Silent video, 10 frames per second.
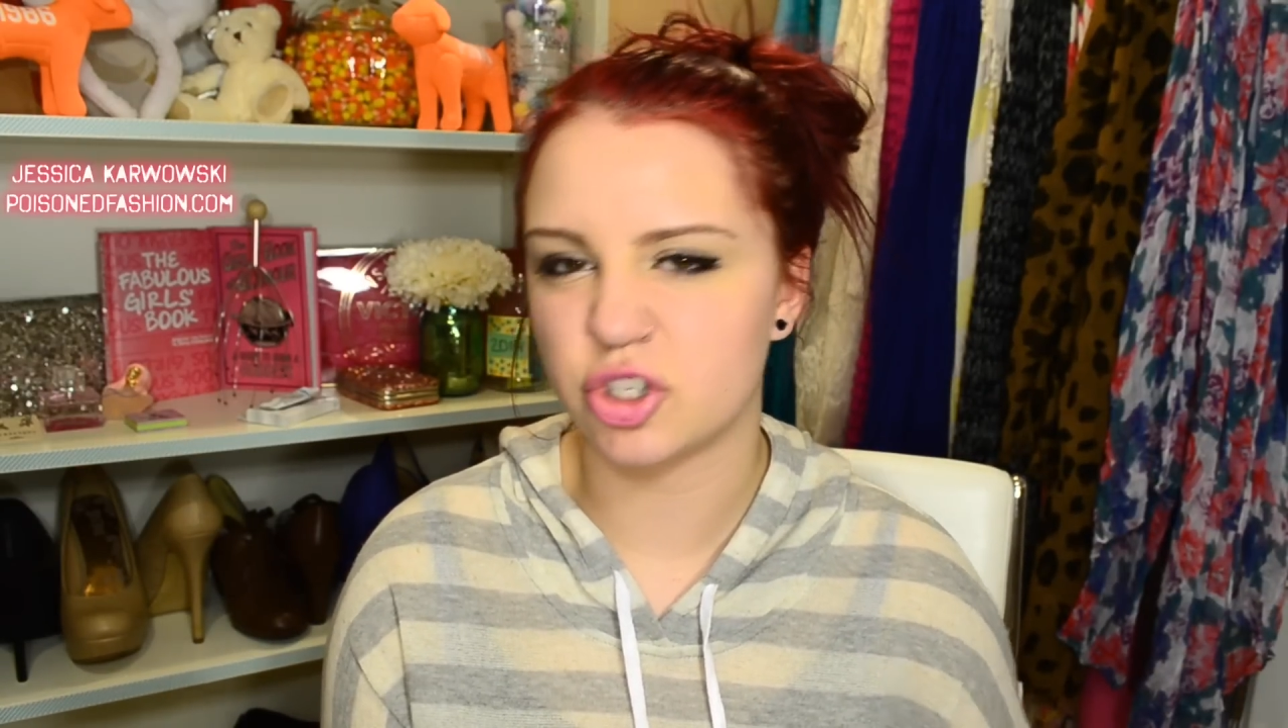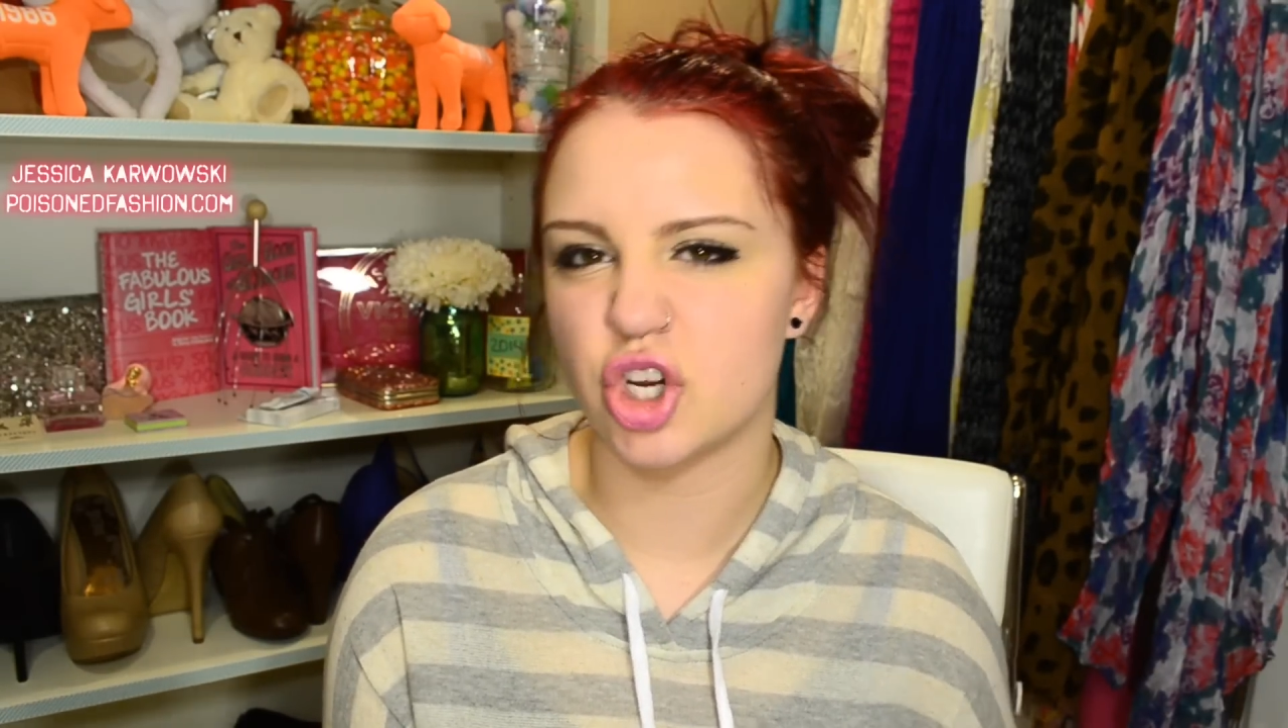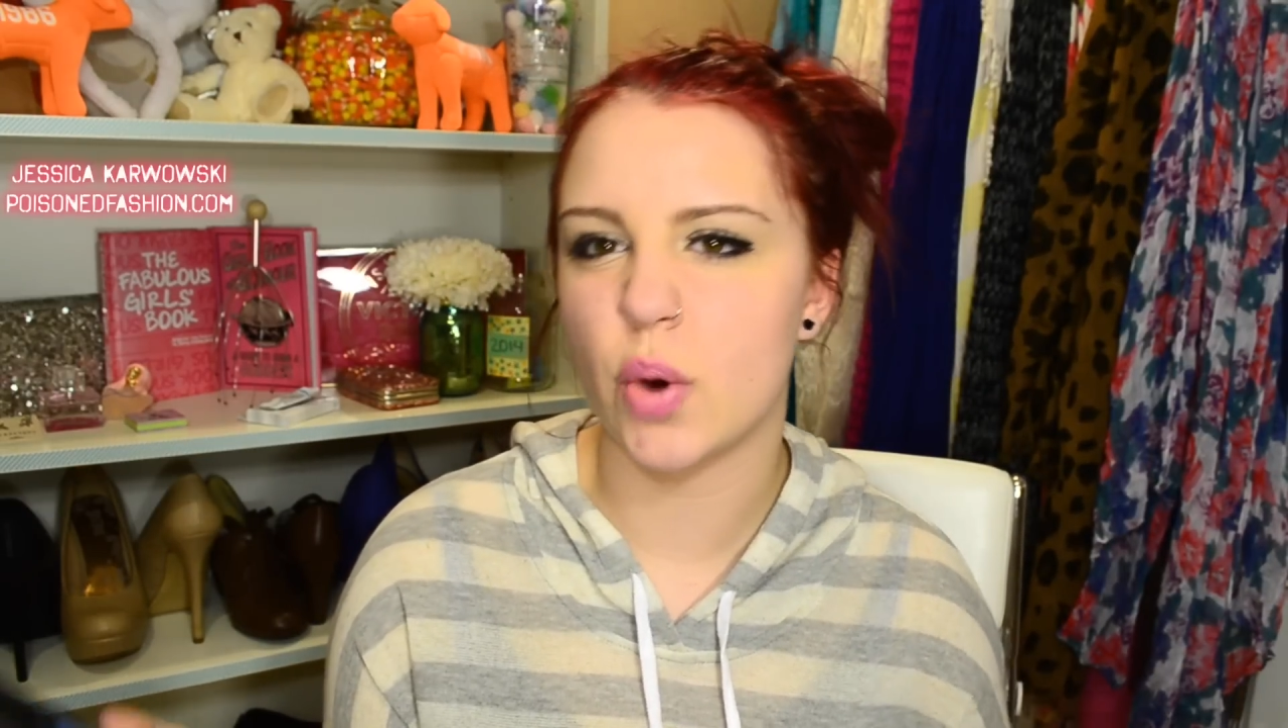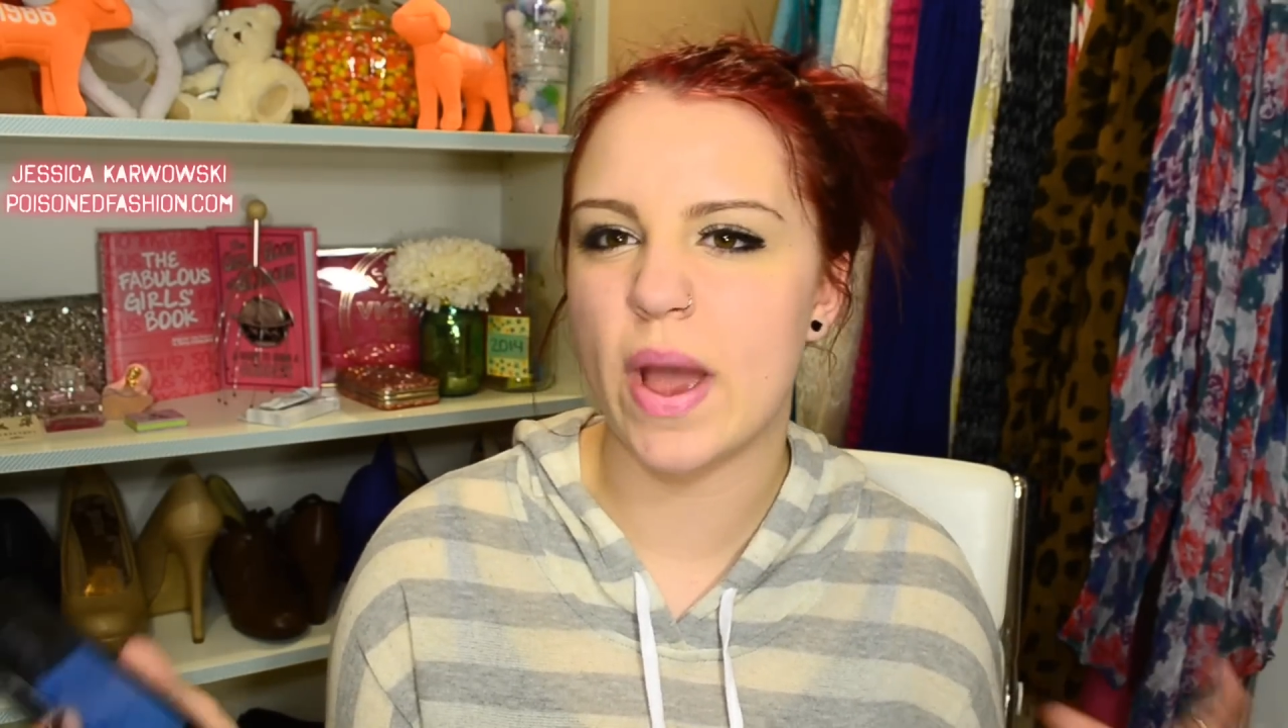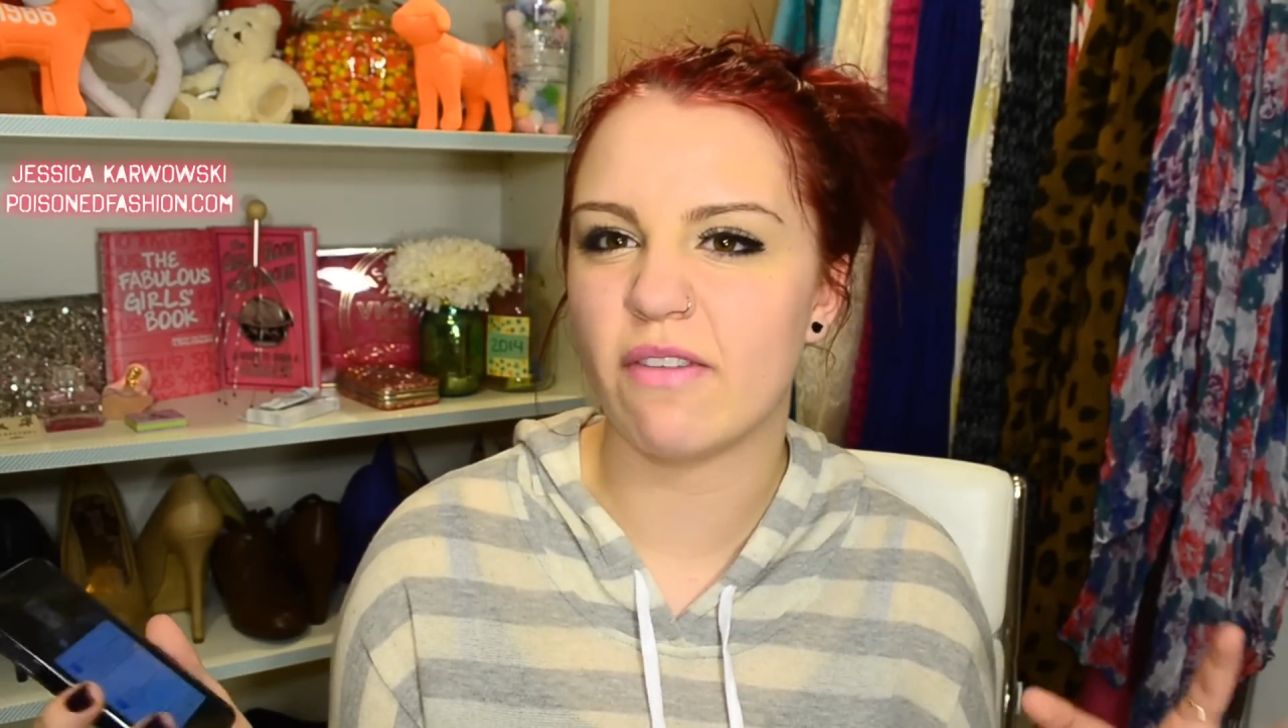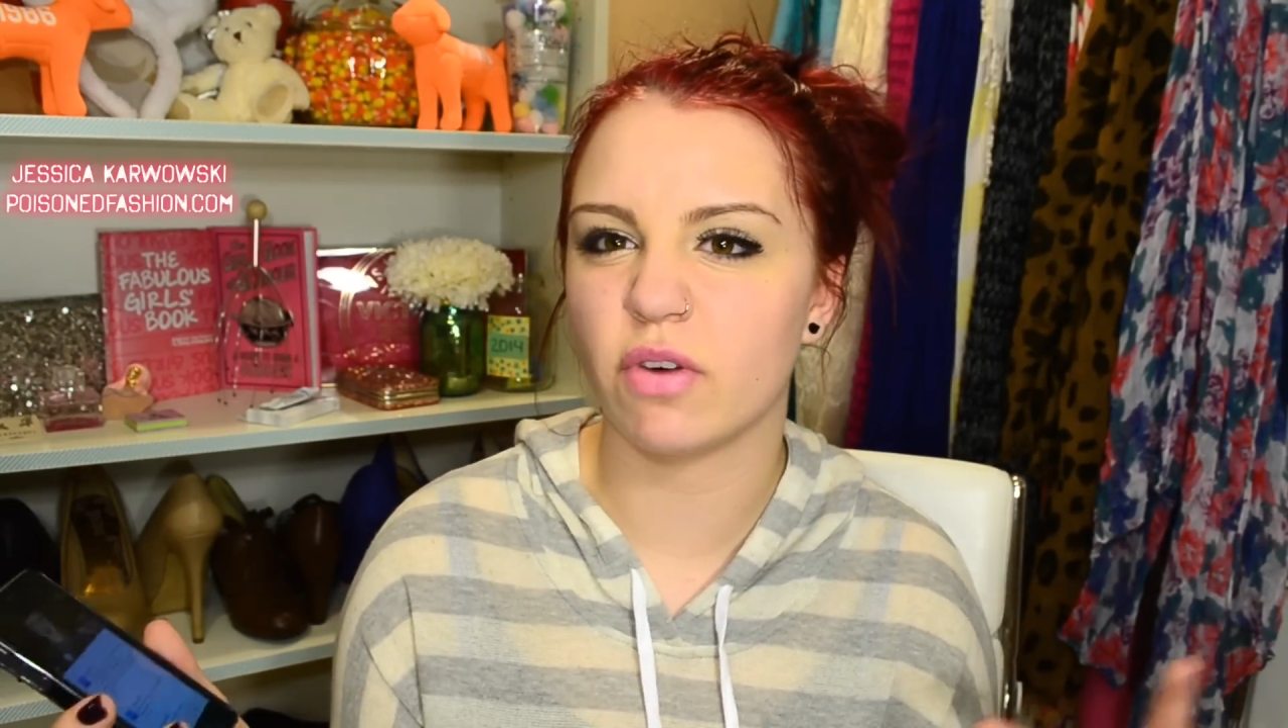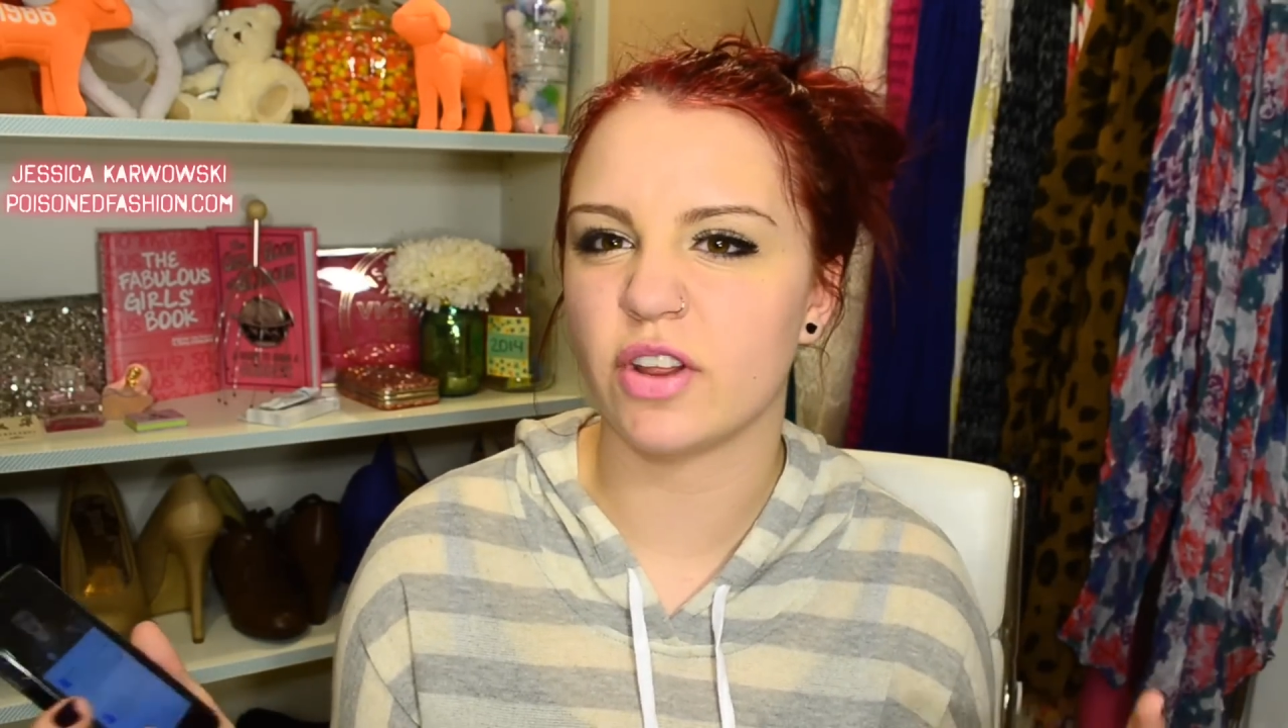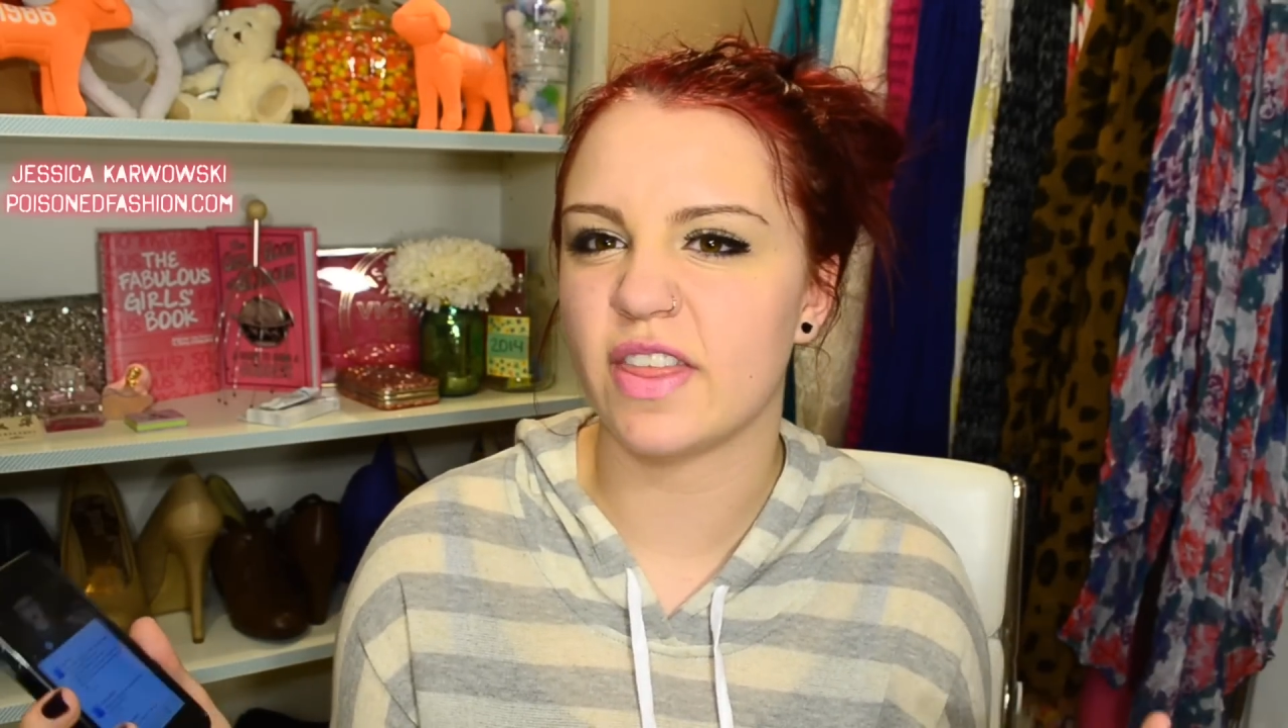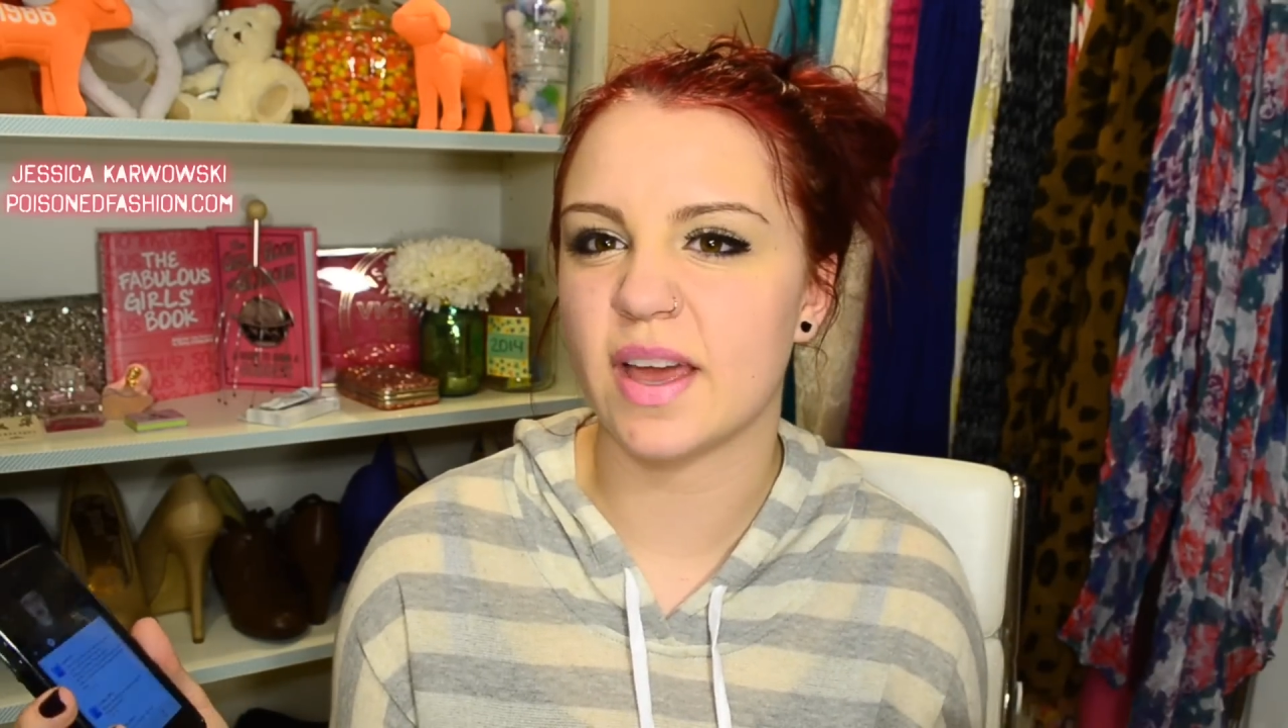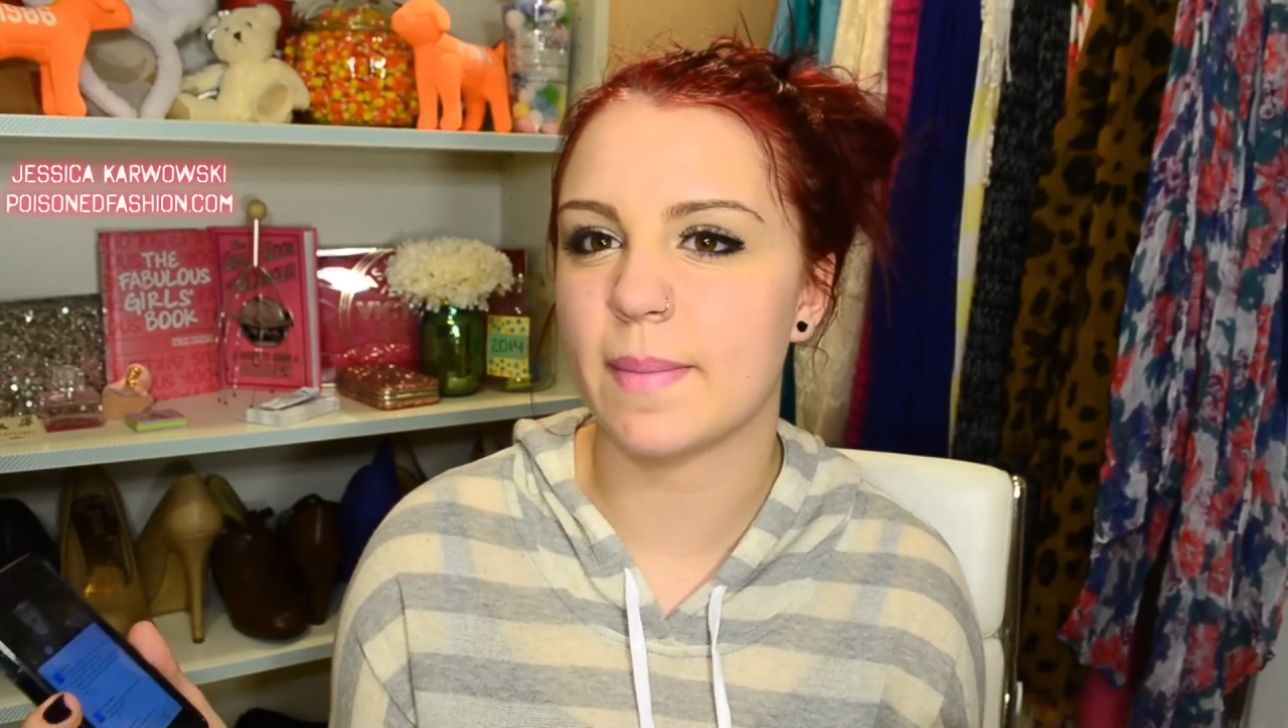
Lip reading: to know everything